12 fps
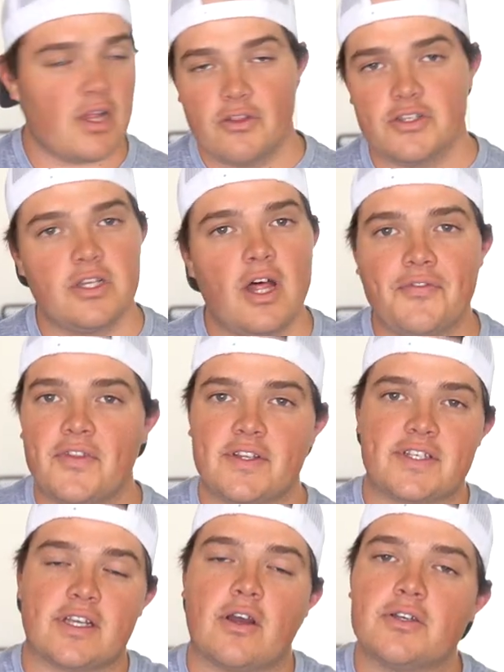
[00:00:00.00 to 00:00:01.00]
there's a lot
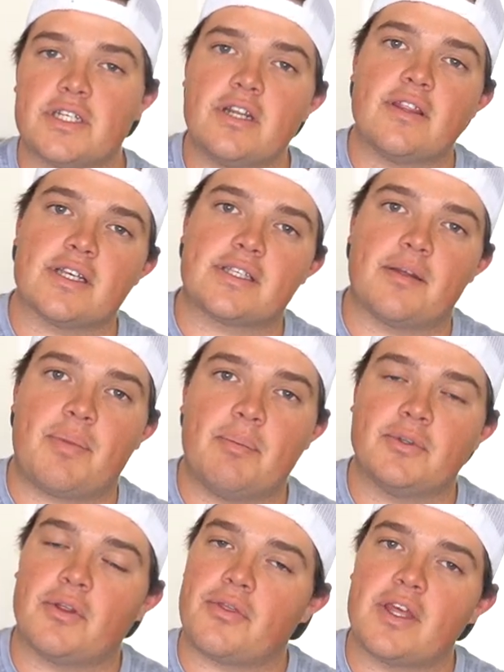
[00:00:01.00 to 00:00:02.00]
that goes into this that
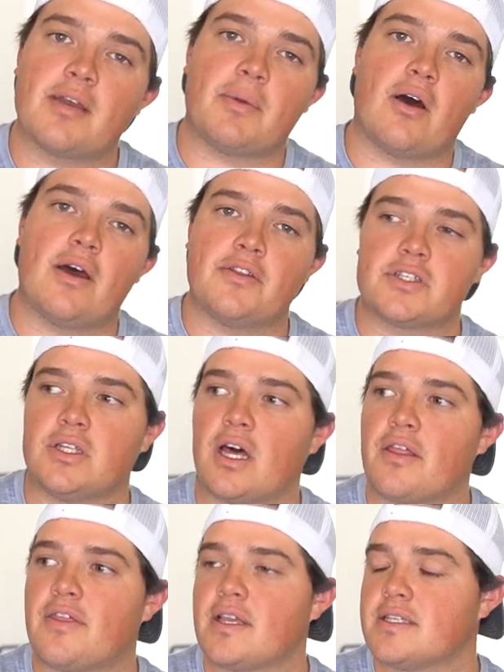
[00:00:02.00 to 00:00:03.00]
people don't think about. And there's a
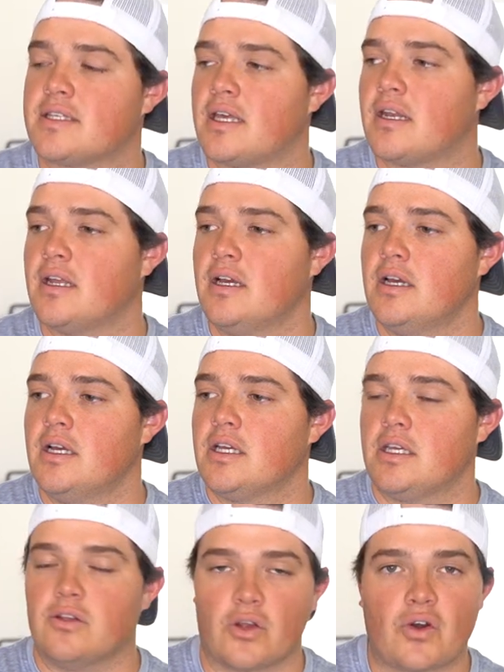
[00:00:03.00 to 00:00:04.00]
lot of things that
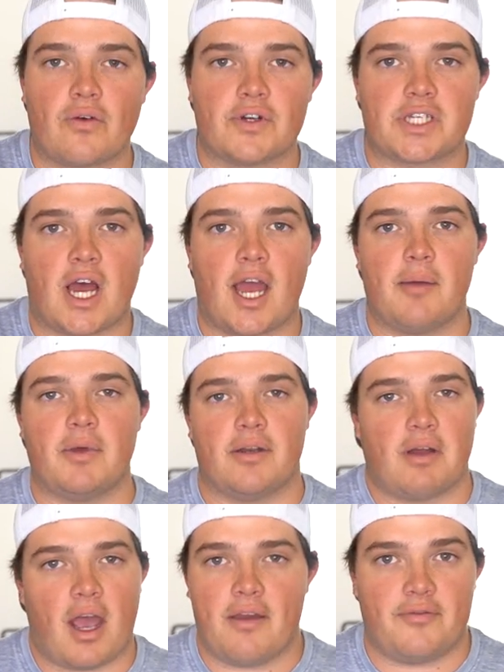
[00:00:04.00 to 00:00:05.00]
you learn over time.
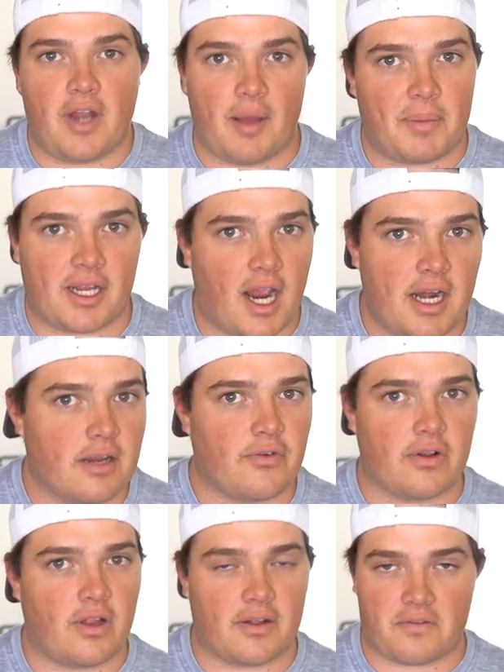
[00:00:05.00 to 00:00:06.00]
And I have not been guiding
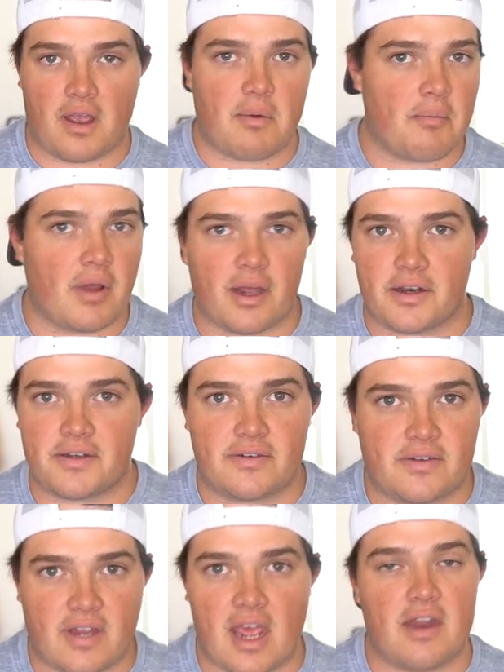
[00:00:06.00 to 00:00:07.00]
for a long time. I'm not a
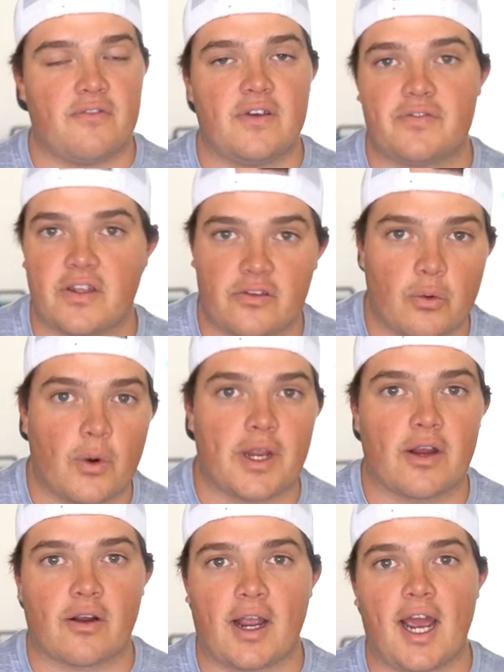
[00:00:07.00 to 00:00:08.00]
10, 15,
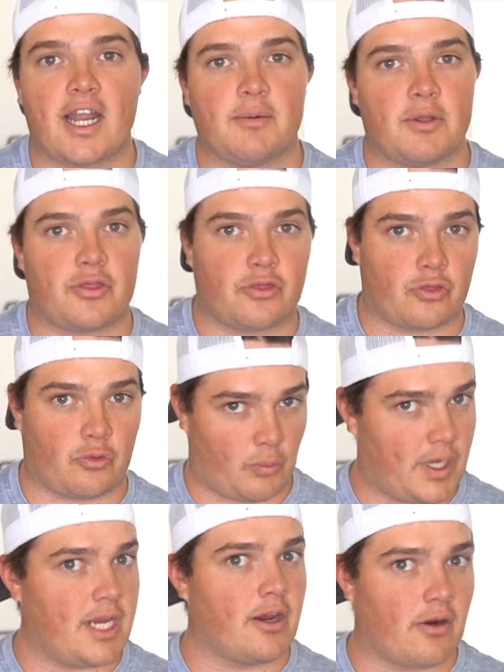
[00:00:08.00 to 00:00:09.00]
20-year guide. I'm a
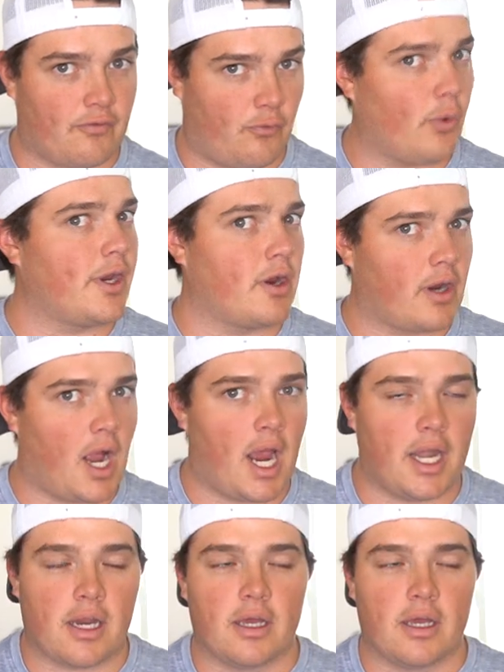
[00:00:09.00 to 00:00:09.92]
3-year, 4-year guide.